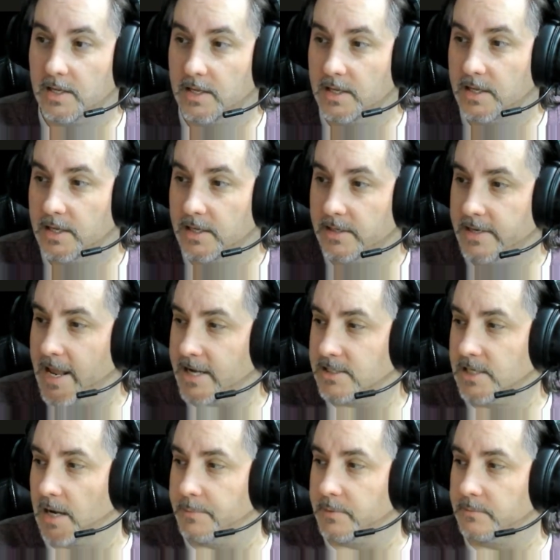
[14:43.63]
Next
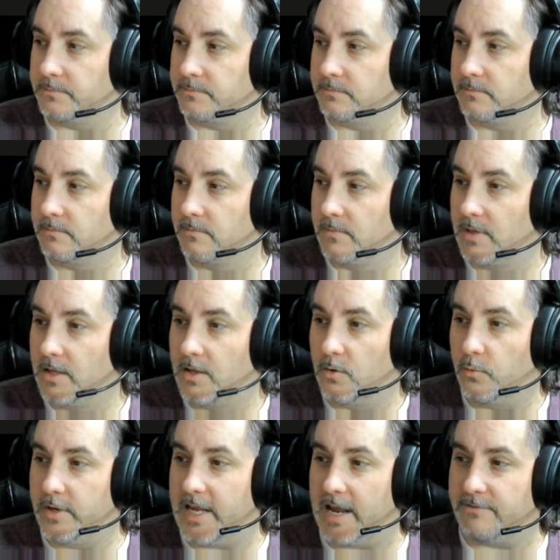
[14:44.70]
up, we
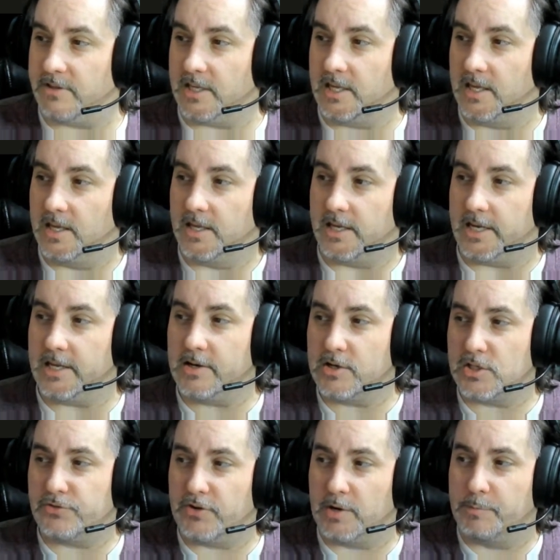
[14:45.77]
have the Inner
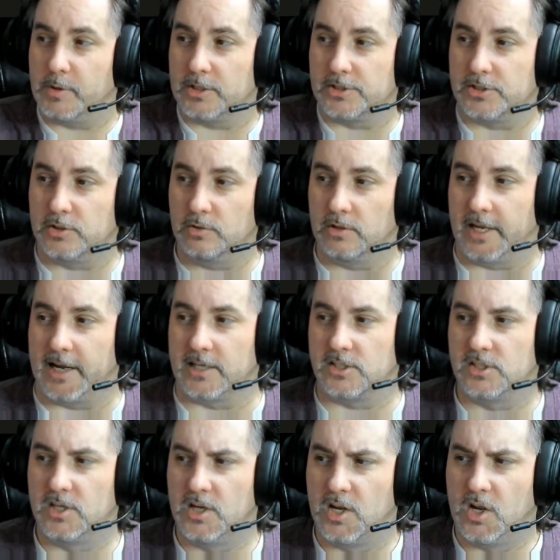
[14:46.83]
Sphere Pursuit Lance,
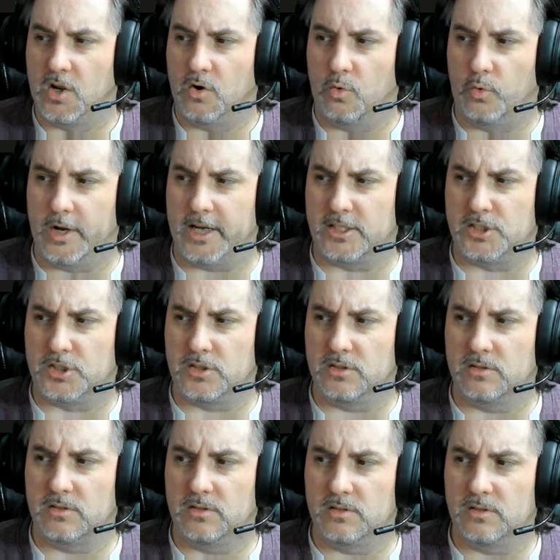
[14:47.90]
which
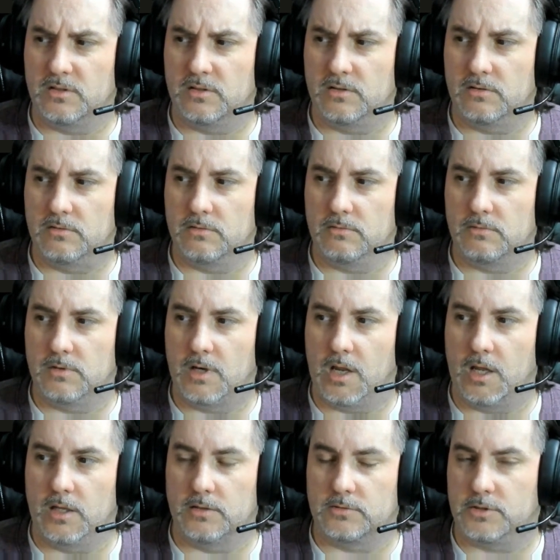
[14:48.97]

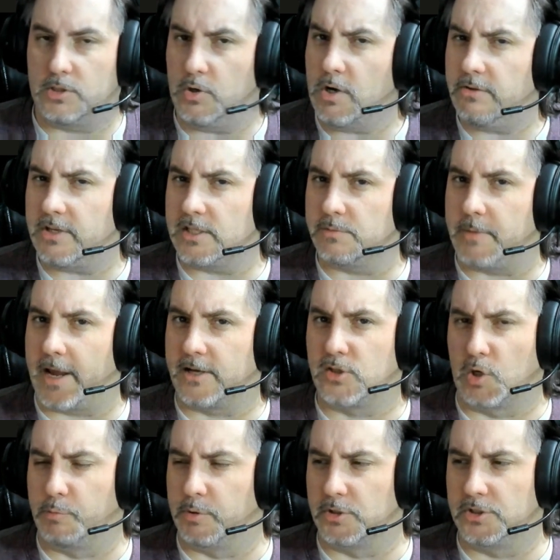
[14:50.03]
2 of these mechs are
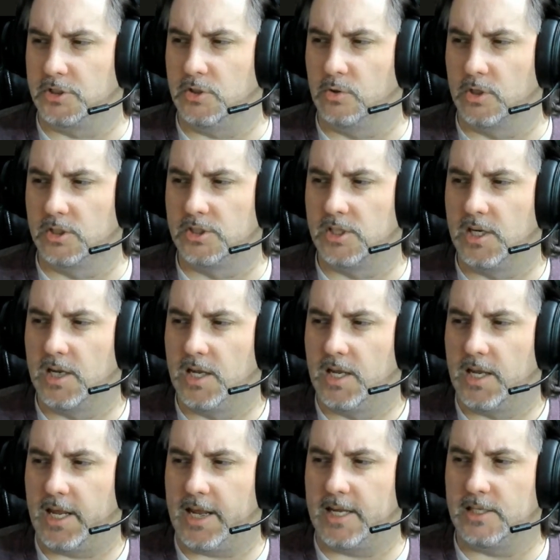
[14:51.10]
Pursuers,
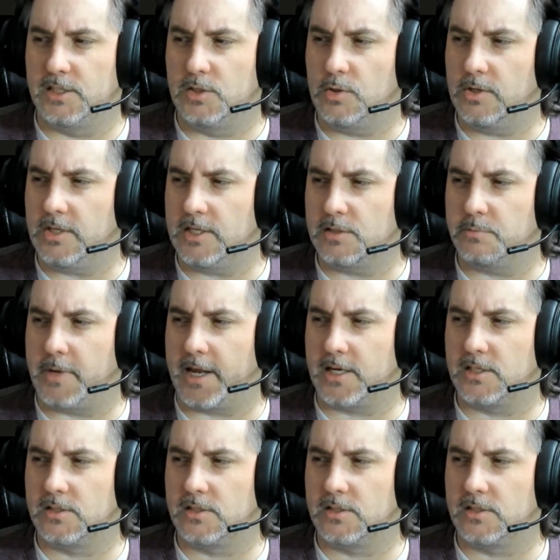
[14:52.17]
And two of these mechs